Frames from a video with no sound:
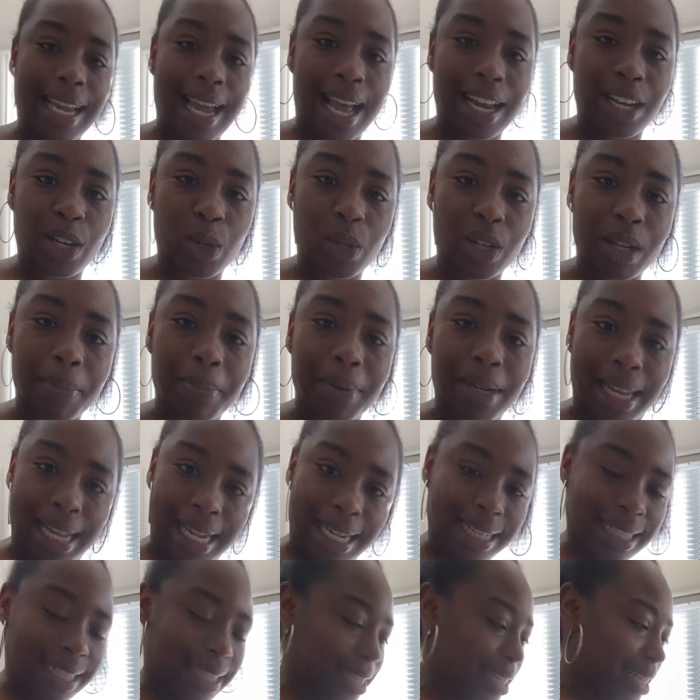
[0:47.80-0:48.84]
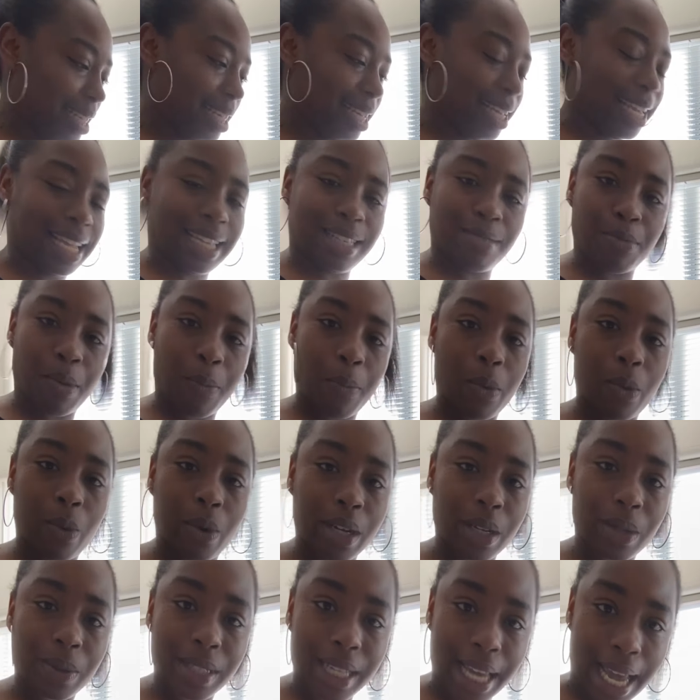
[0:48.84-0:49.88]
got no complaints. It's
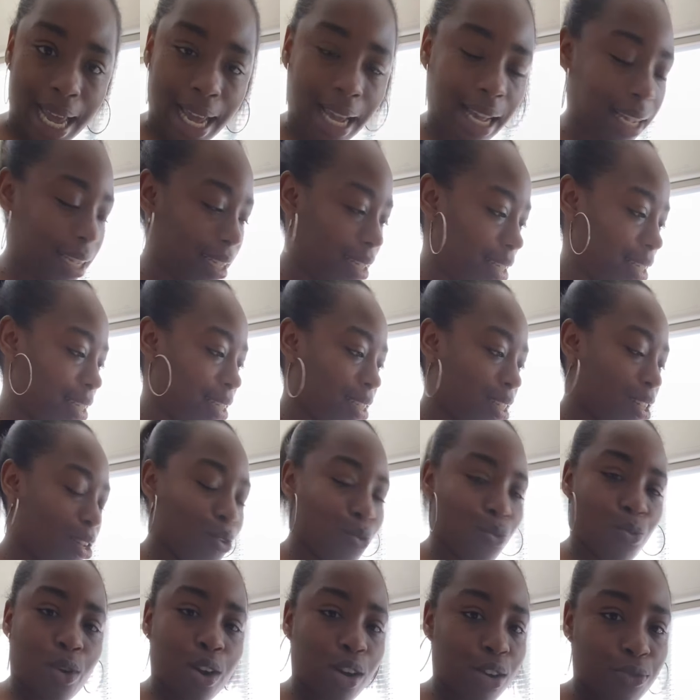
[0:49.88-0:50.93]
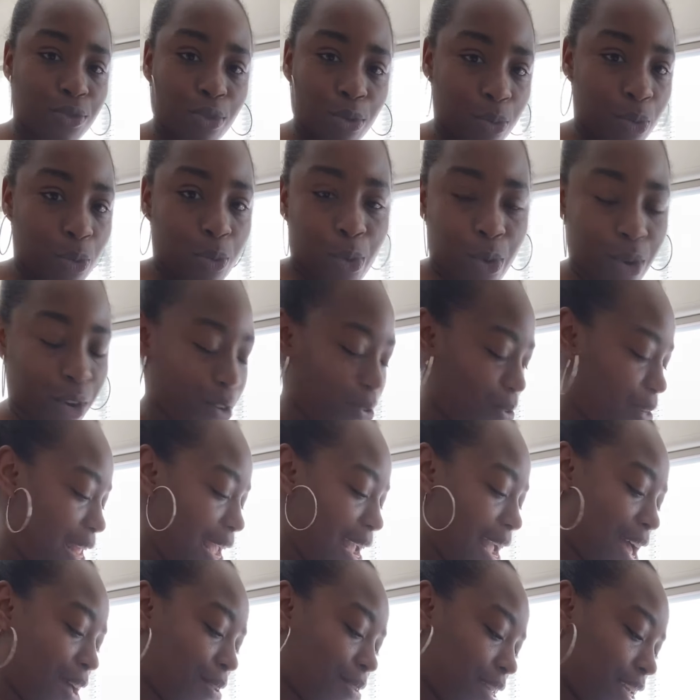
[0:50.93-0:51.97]
Memorial Day. Wonderful Memorial Day
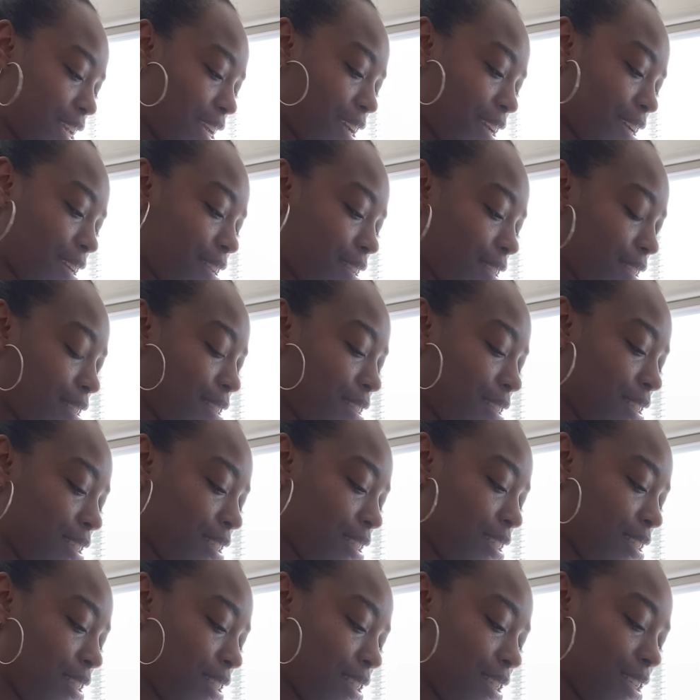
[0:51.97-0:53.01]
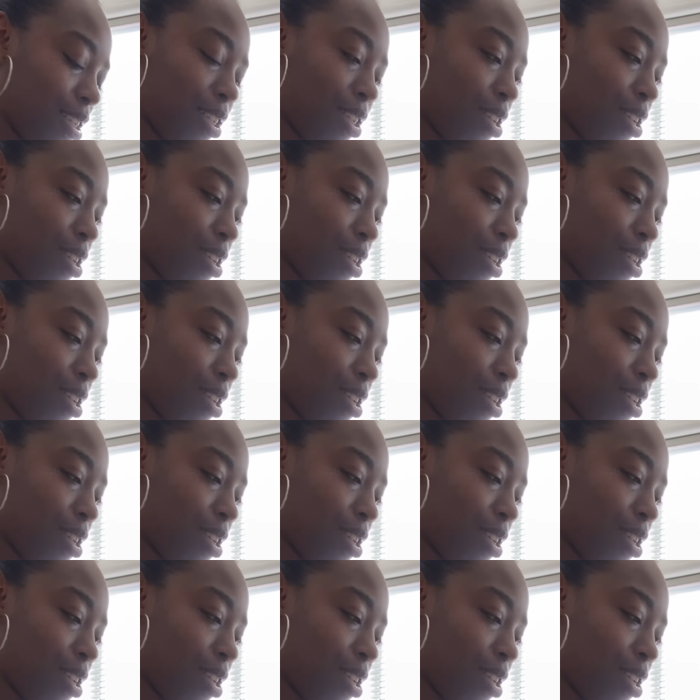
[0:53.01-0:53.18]
out there. You